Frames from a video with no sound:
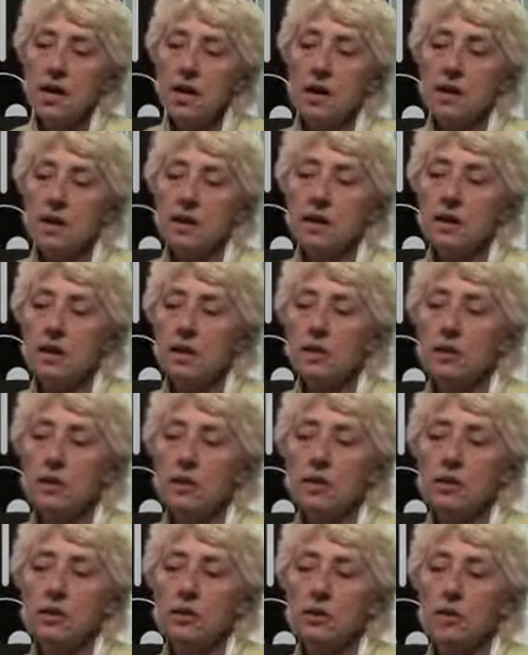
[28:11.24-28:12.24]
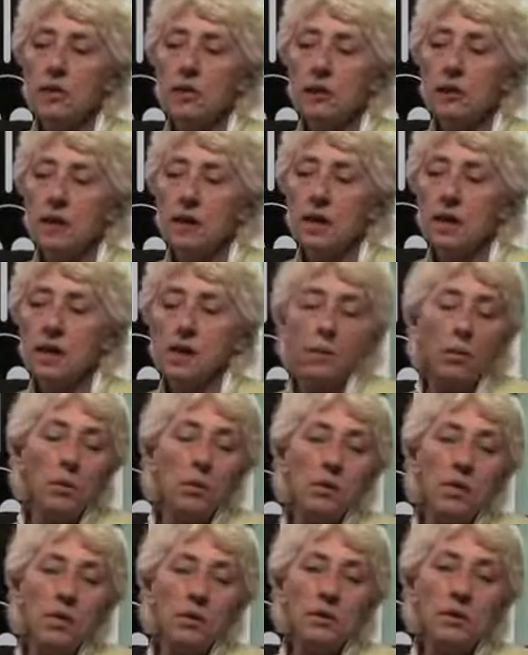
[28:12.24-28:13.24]
And it looked, and they
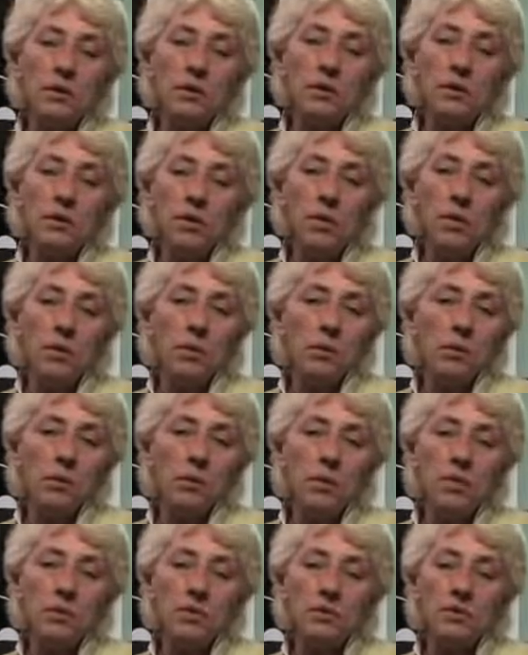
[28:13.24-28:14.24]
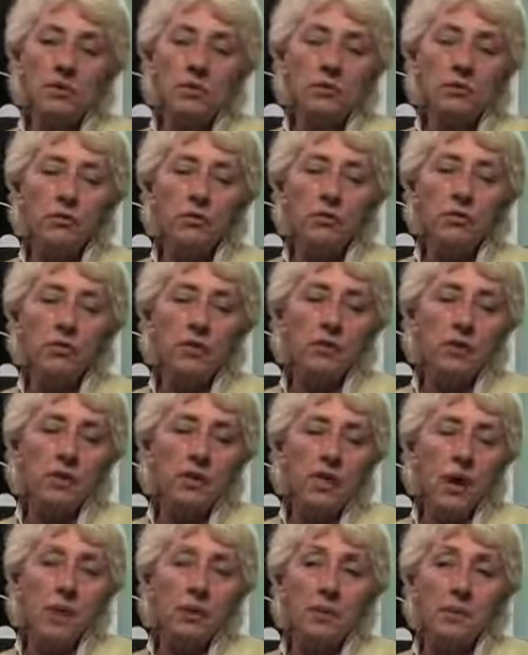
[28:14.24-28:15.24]
were being sold for
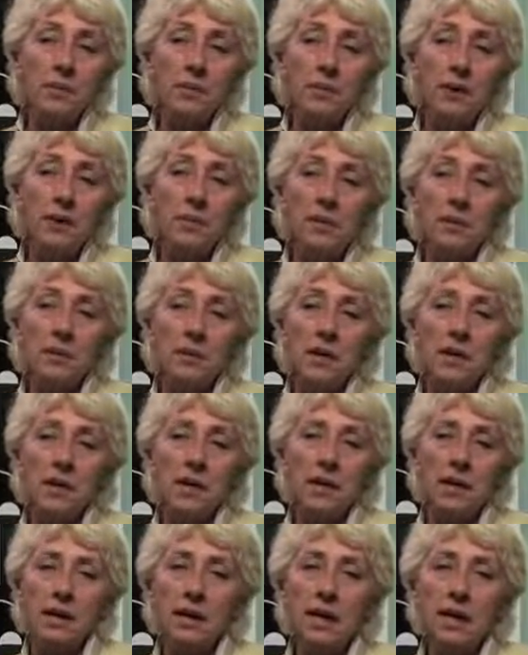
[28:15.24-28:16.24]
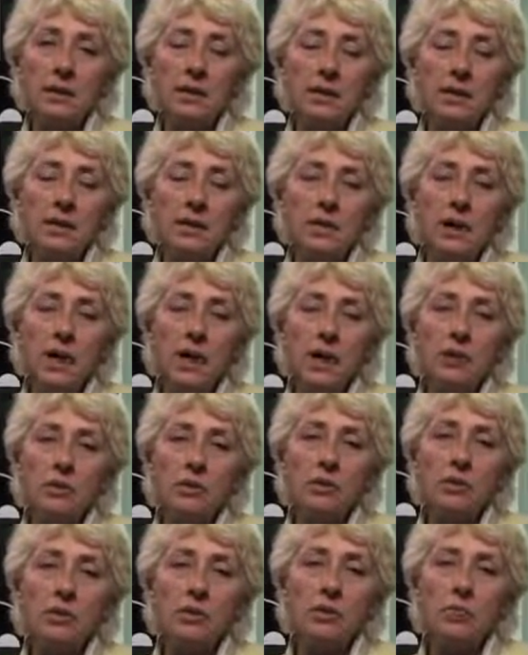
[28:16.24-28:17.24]
phenomenal amounts of money. I mean,
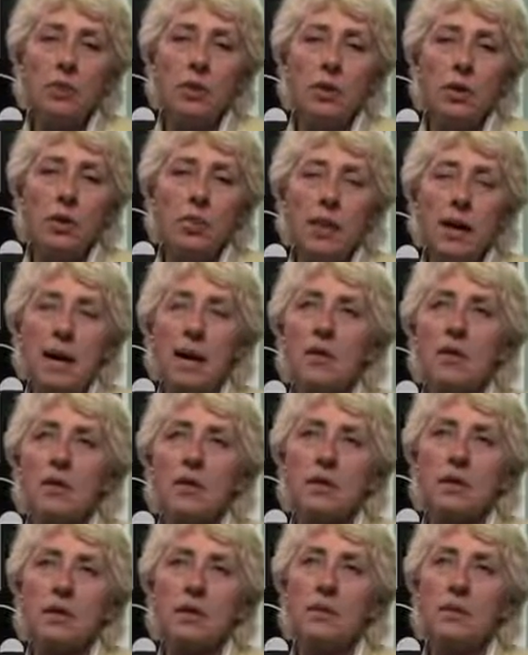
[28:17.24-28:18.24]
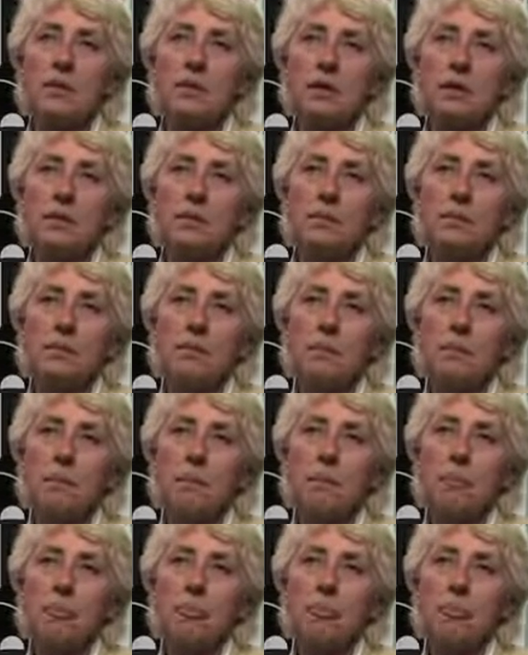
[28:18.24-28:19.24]
140 pounds a volume.
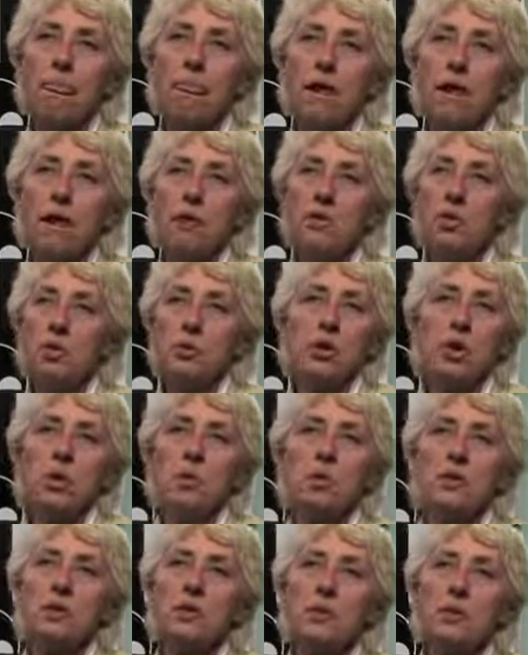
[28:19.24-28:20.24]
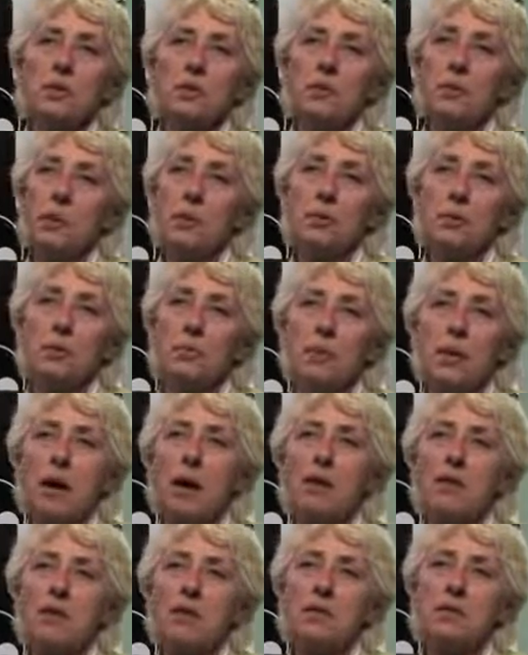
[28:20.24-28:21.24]
So no one's going to be able to
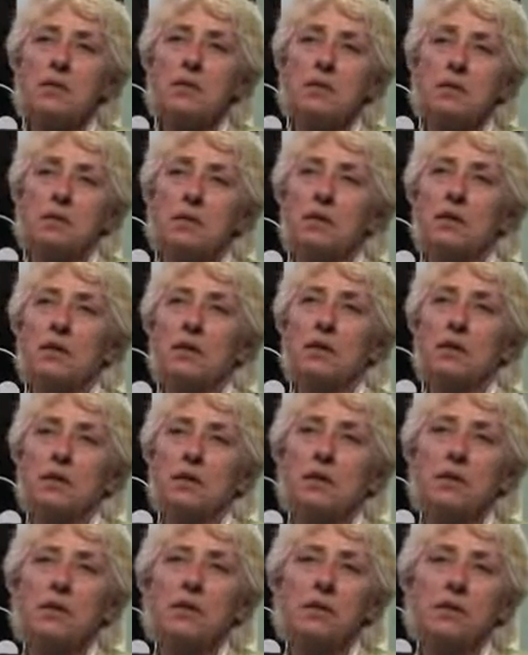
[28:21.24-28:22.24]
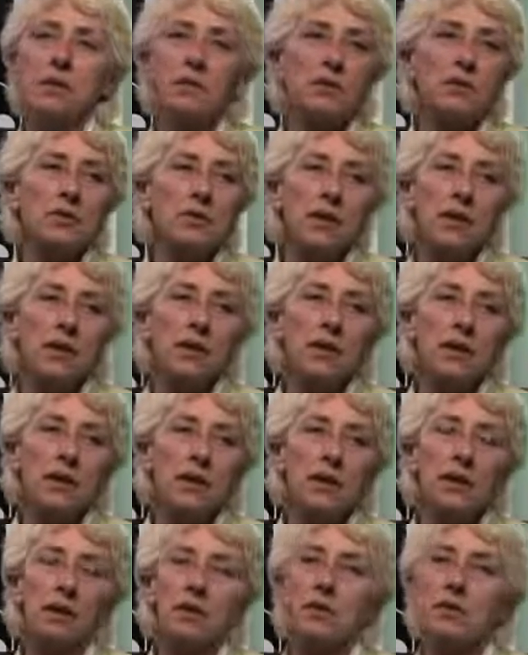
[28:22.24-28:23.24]
buy them and see what's in there, even if there's anything
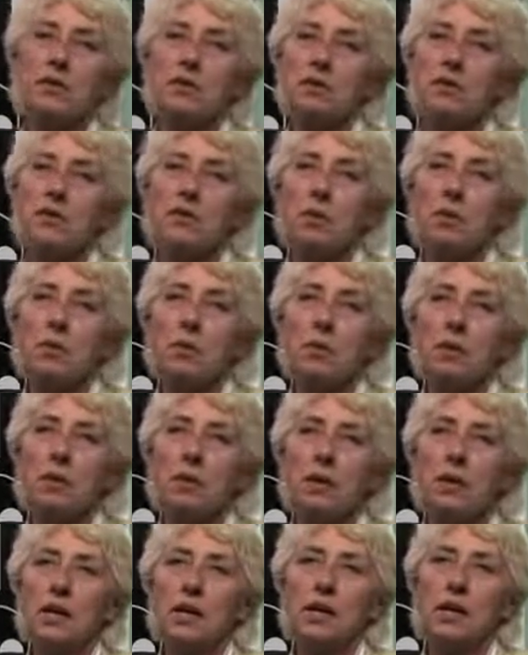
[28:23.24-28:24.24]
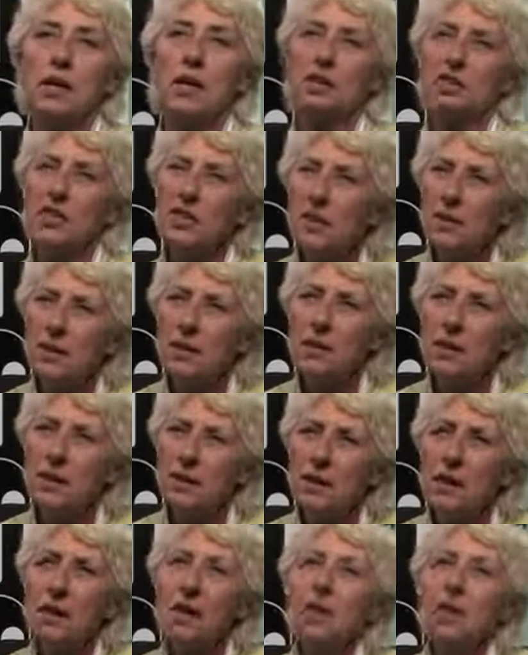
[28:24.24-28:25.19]
in there that's still worth looking at. Do you know what I mean?